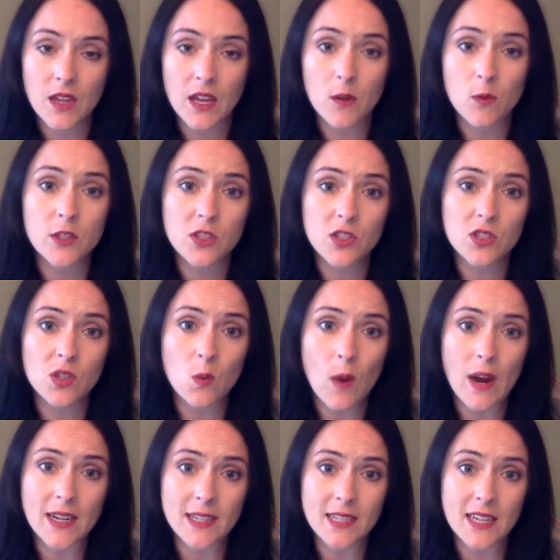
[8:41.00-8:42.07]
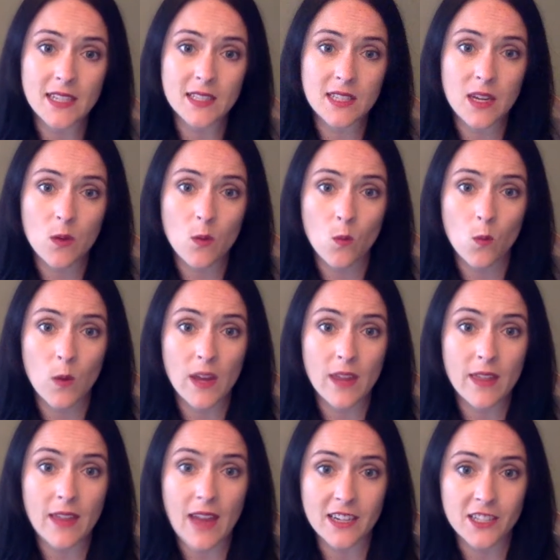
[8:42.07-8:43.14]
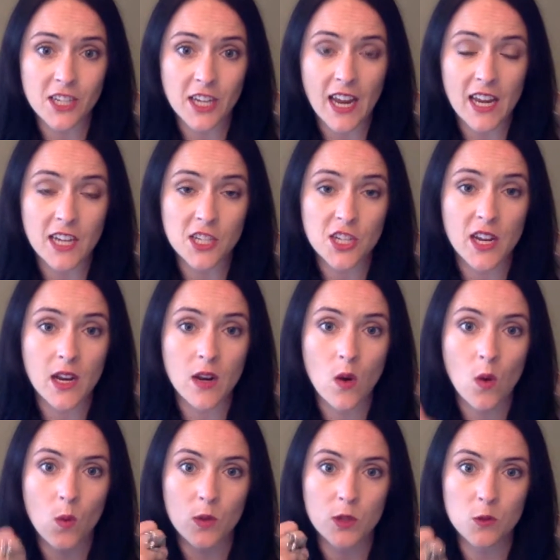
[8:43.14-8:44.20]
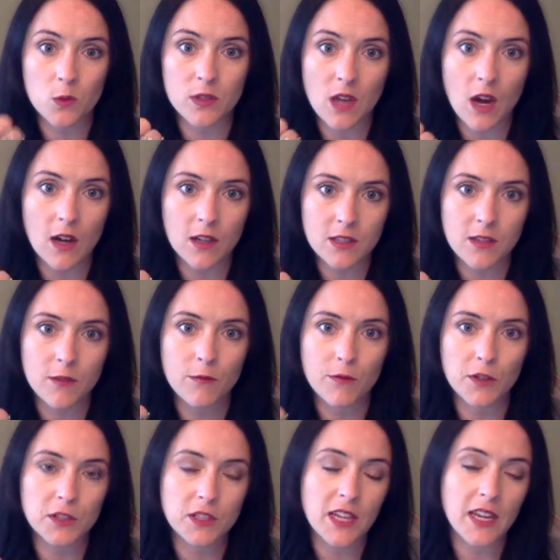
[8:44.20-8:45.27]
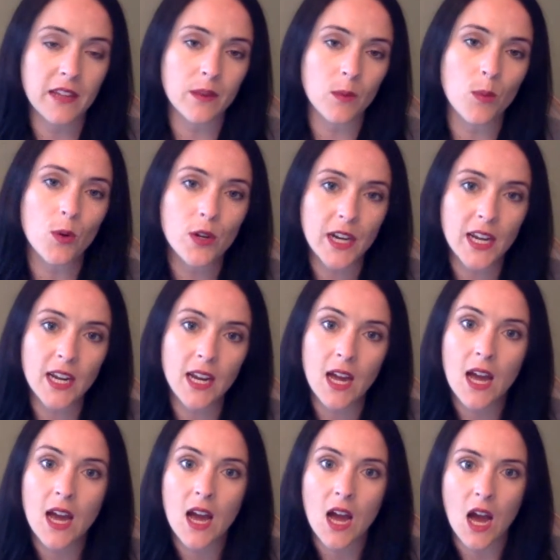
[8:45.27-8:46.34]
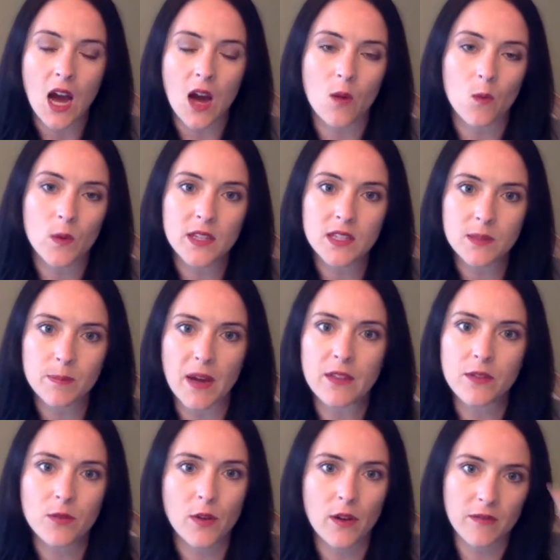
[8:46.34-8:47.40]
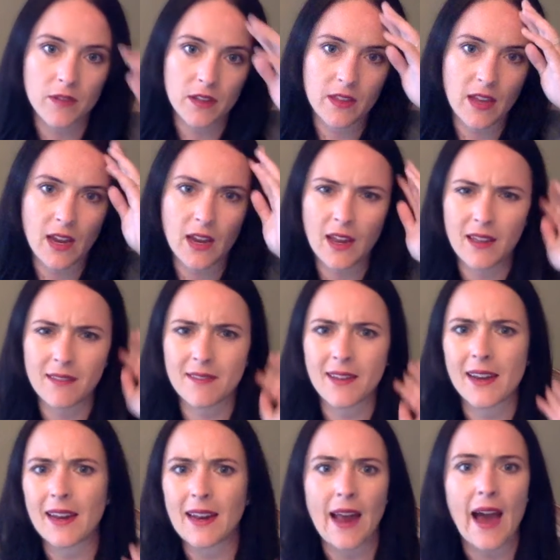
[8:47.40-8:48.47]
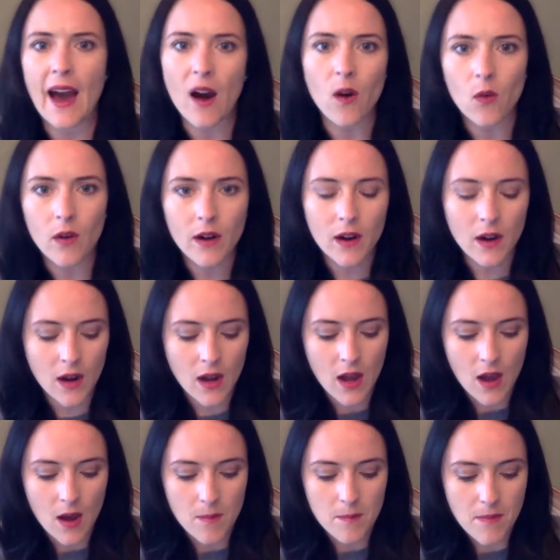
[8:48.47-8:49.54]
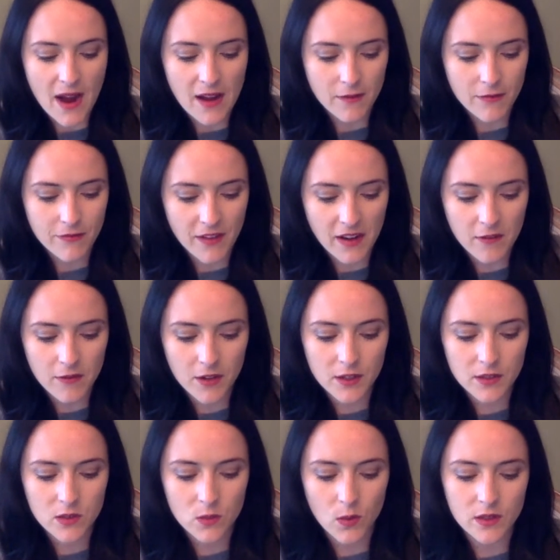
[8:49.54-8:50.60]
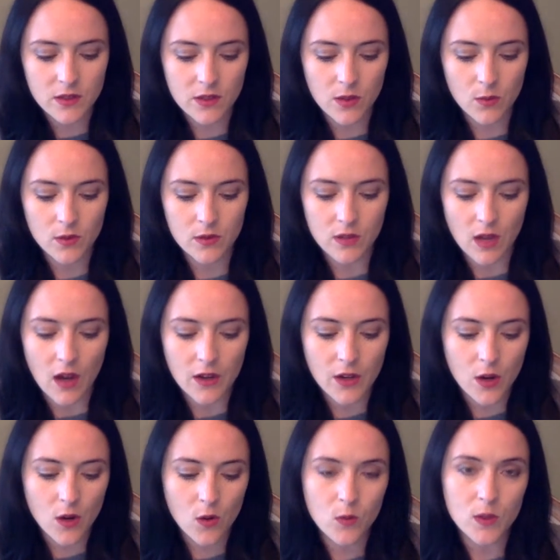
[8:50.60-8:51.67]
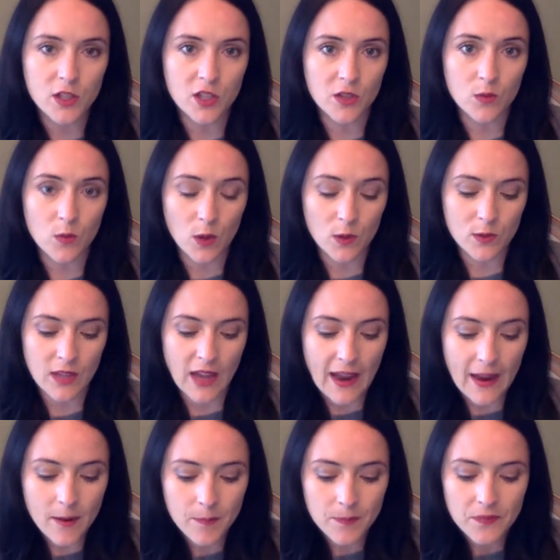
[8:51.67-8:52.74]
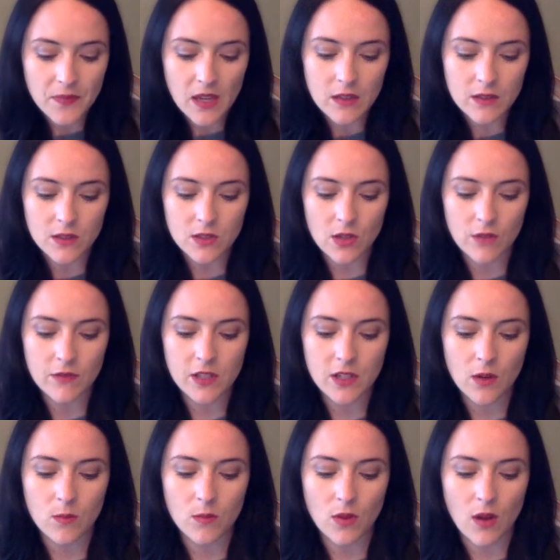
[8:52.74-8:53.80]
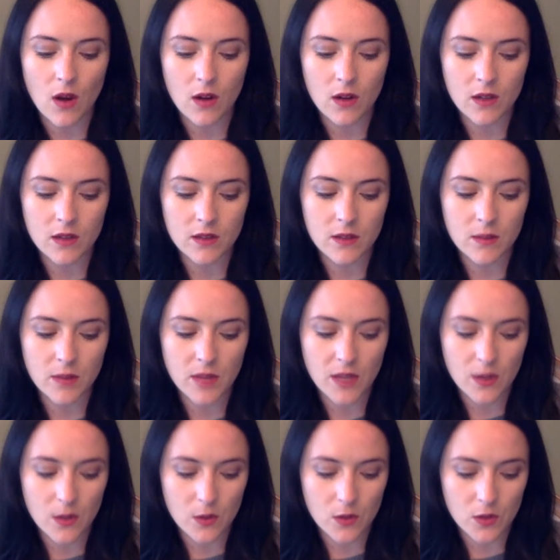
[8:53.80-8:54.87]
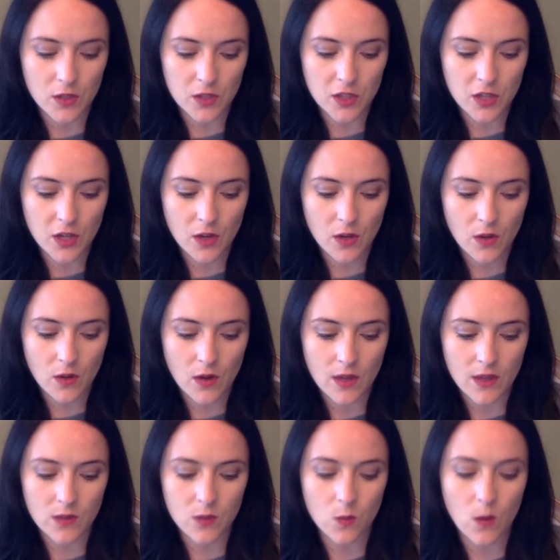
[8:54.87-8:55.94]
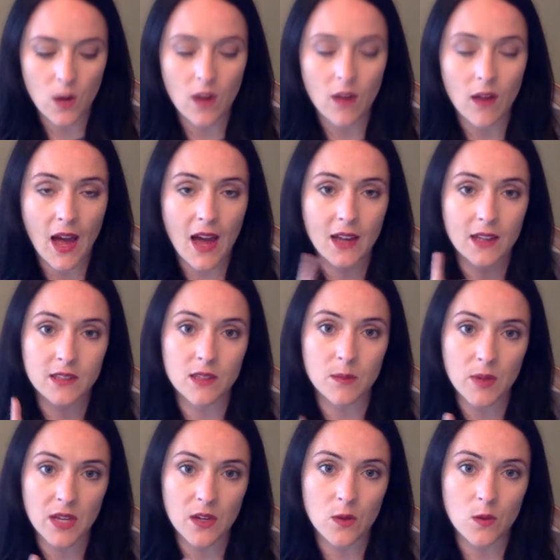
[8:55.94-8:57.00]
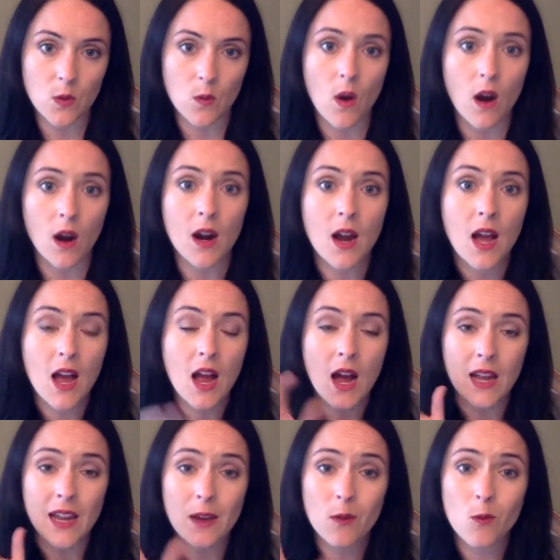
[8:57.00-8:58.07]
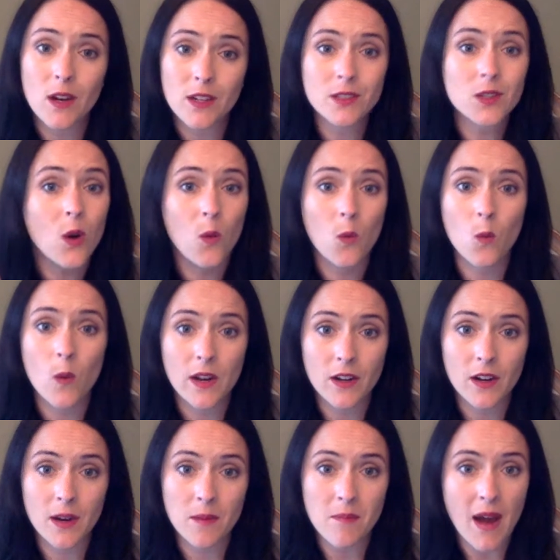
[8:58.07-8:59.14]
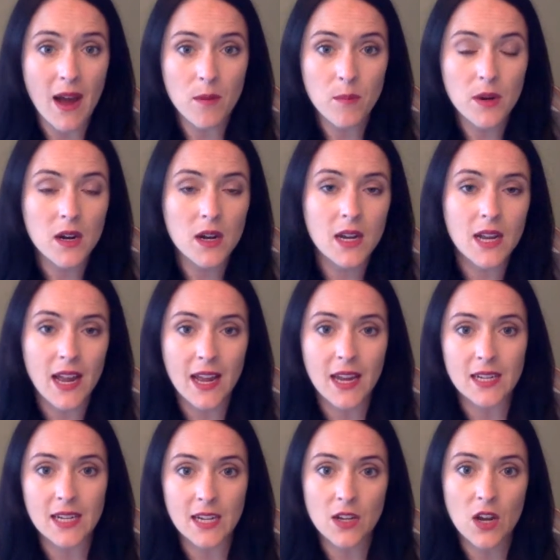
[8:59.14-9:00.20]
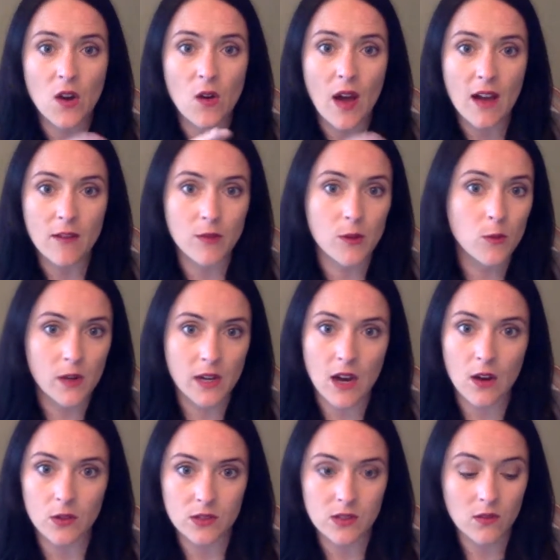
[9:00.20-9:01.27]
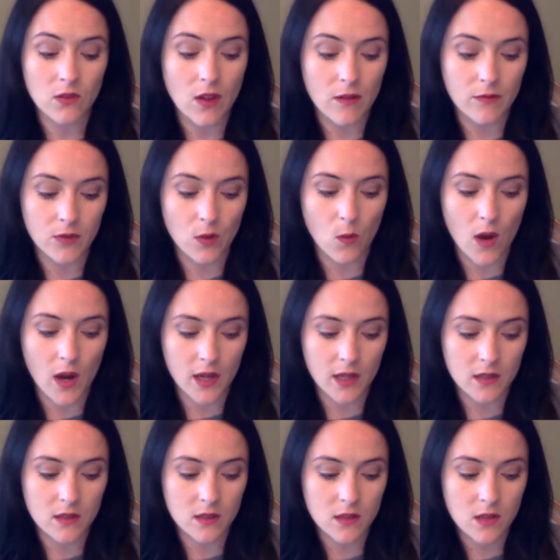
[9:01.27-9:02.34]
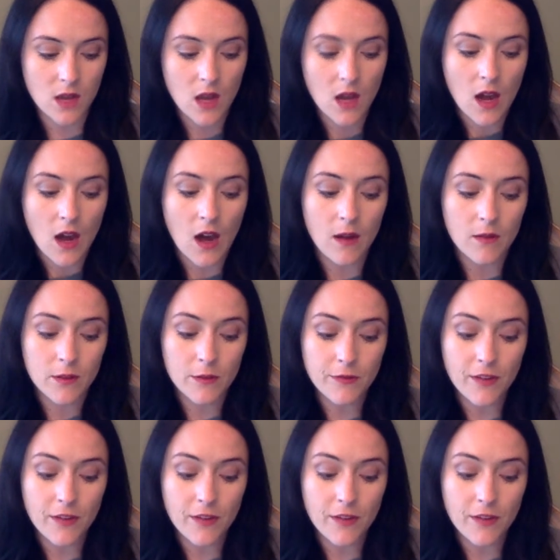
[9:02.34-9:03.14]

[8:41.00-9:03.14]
It was just a wine tasting with education, which was awesome first thing in the morning. We sped through everything in like an hour. My favorites was the Risotto, which is rosé, the Sauvignon Blanc, and the Pinot Grigio, as well as the Pinot Noir. It was a winner in my book, and I know everyone else loved the wines. The